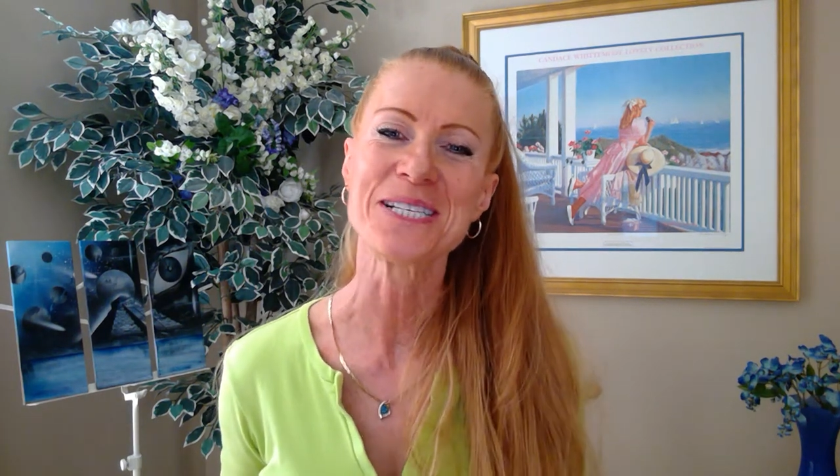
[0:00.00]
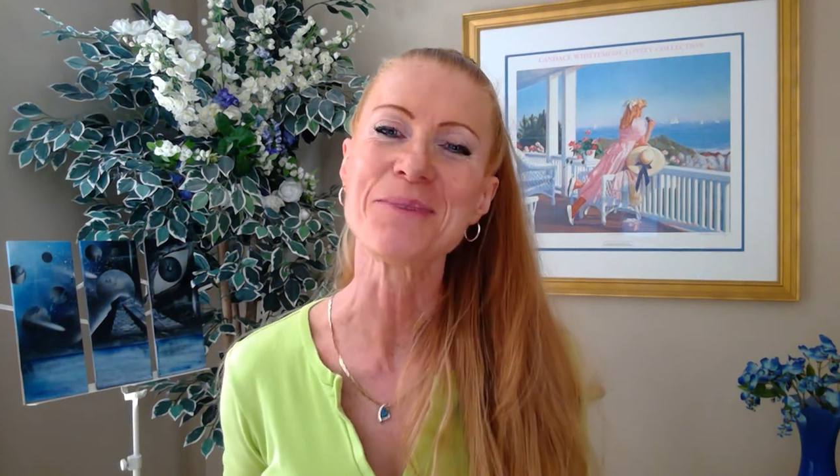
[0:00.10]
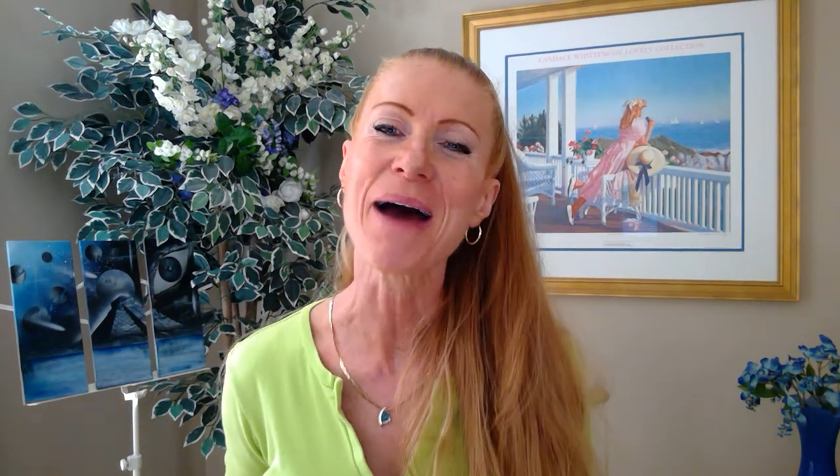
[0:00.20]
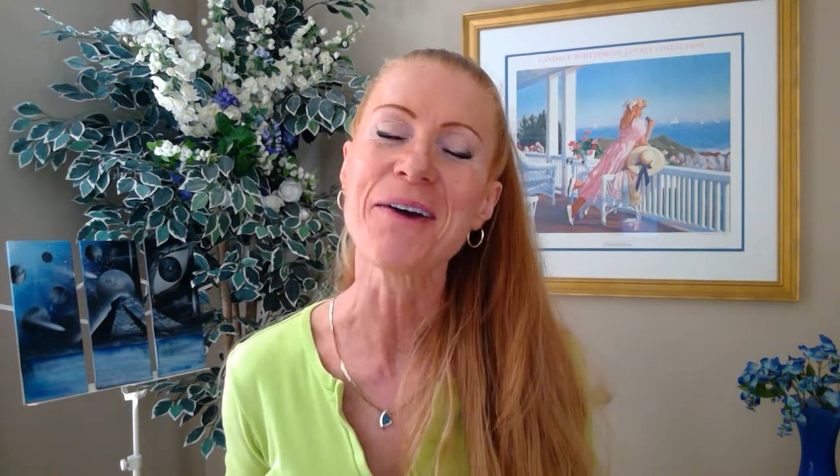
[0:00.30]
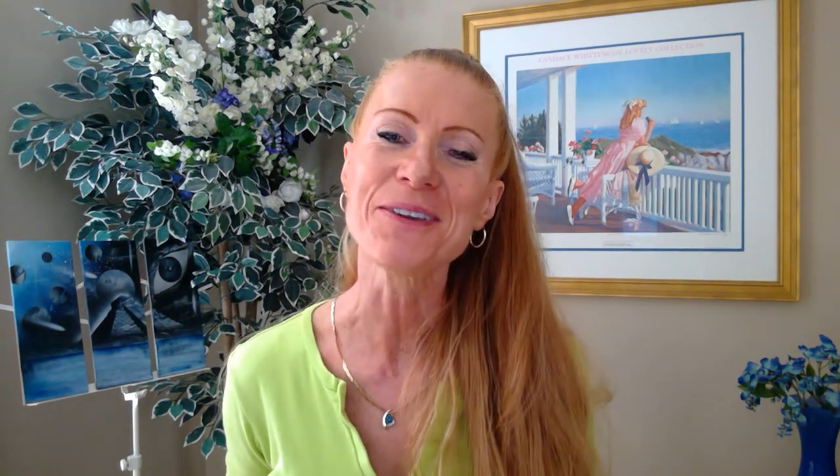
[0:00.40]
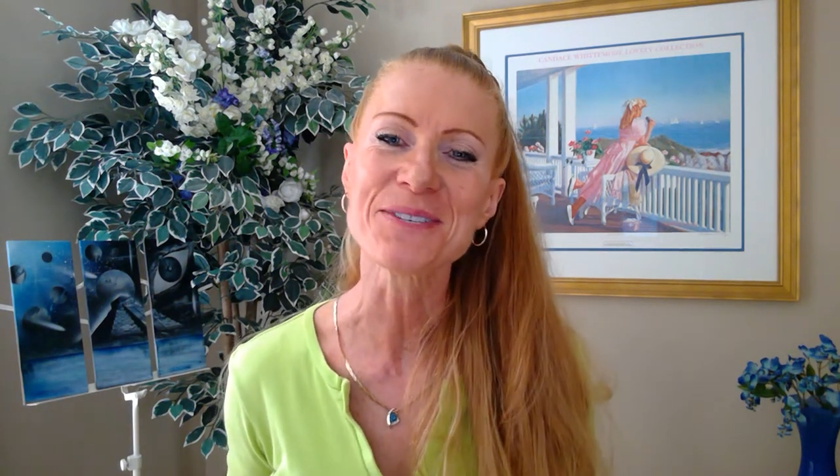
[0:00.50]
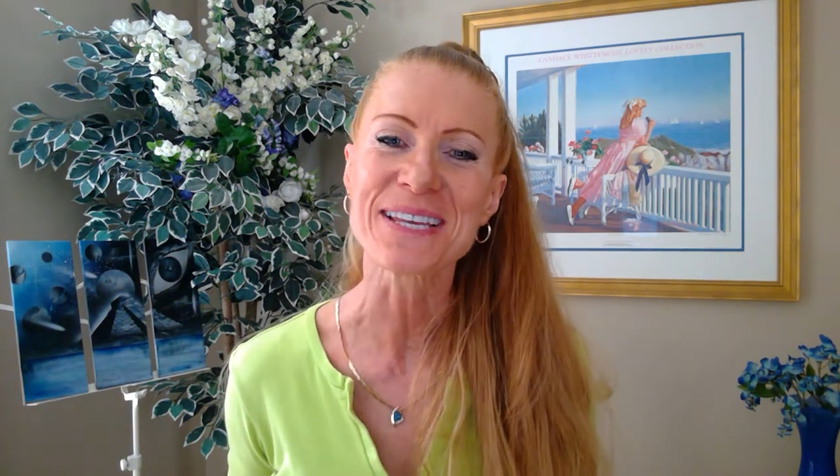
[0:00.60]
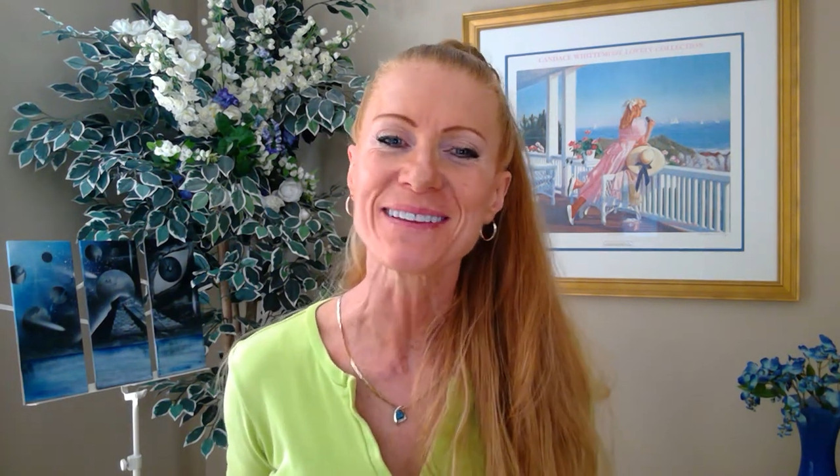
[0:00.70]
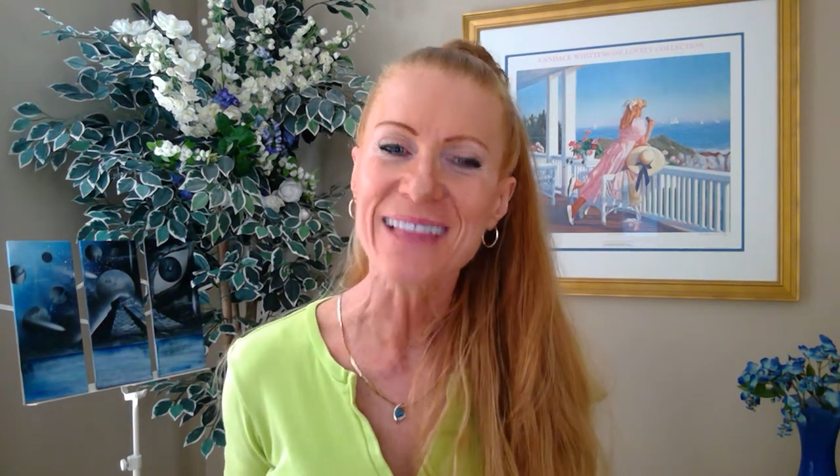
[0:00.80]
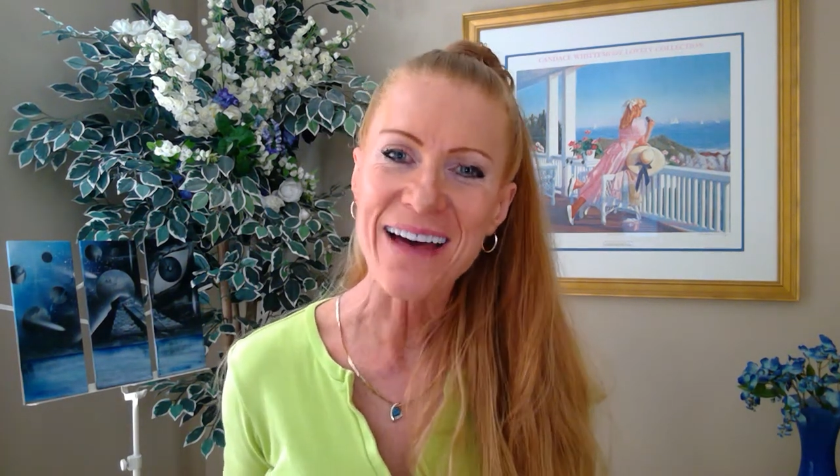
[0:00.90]
is about
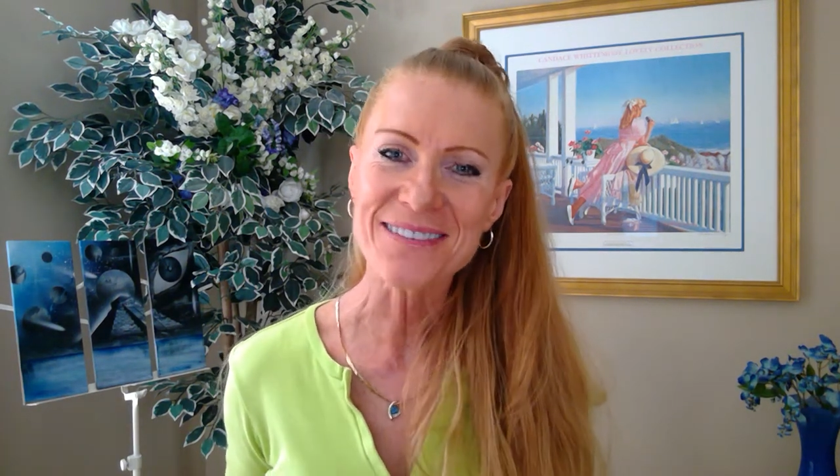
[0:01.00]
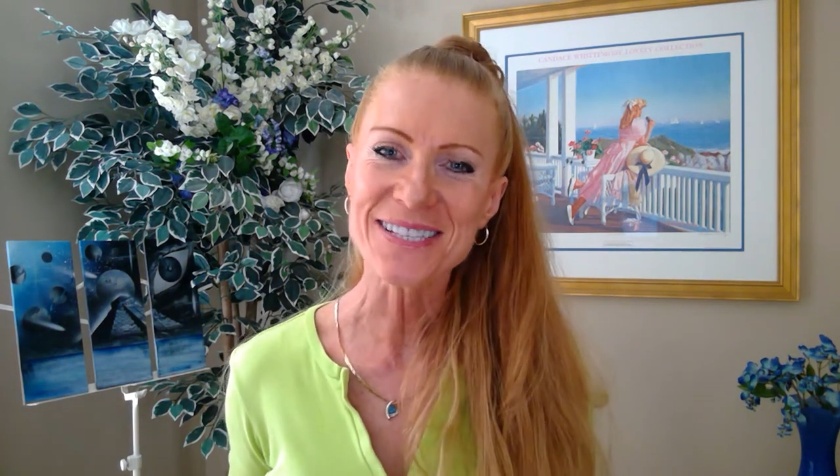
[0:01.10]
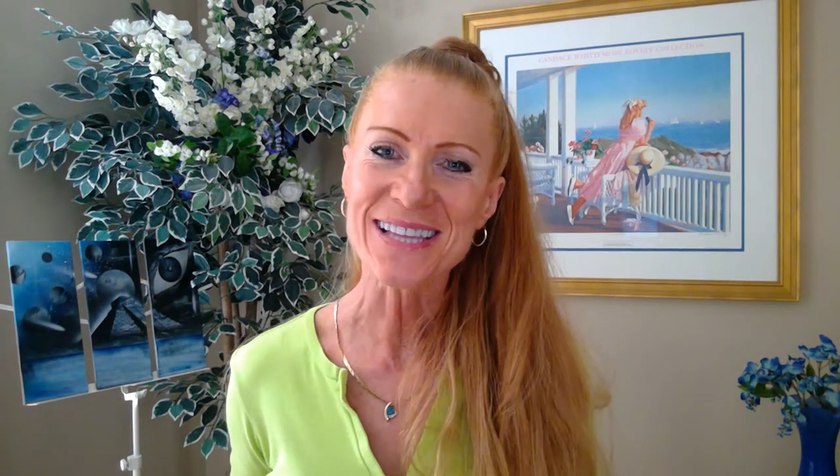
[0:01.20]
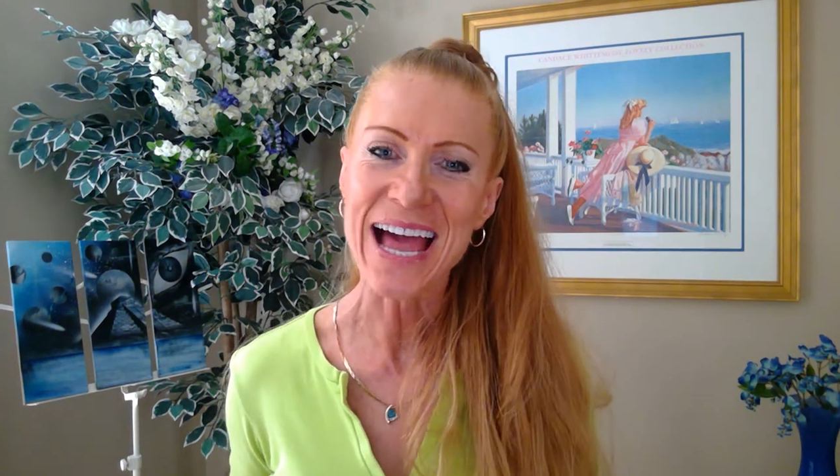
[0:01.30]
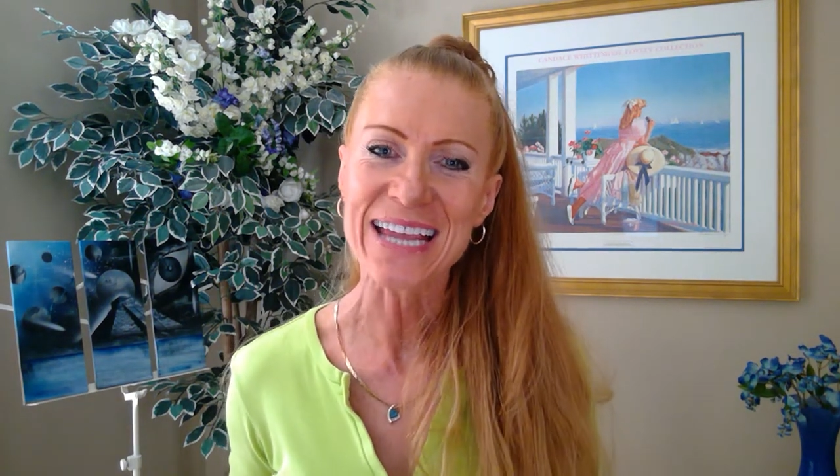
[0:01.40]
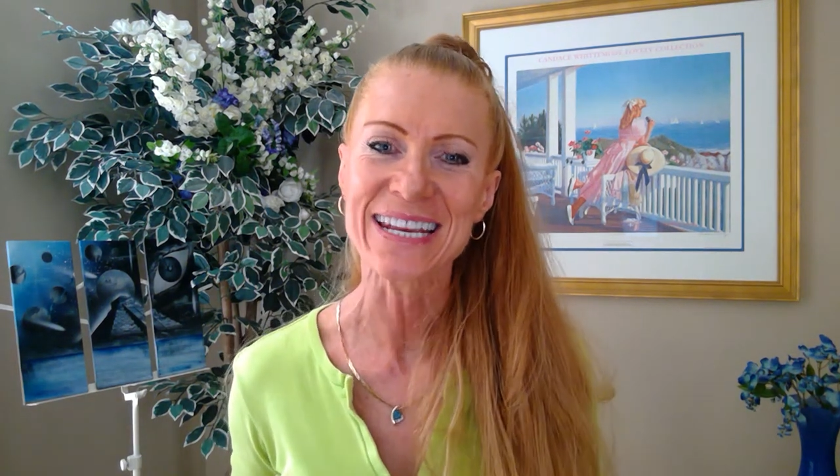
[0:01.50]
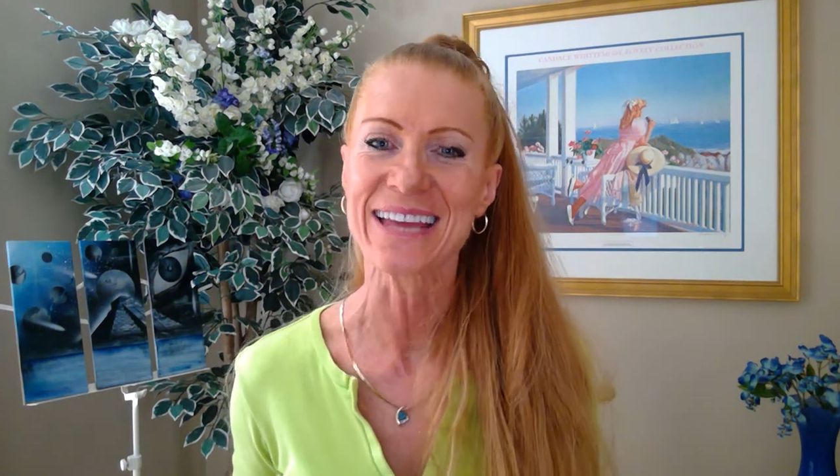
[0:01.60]
using love's light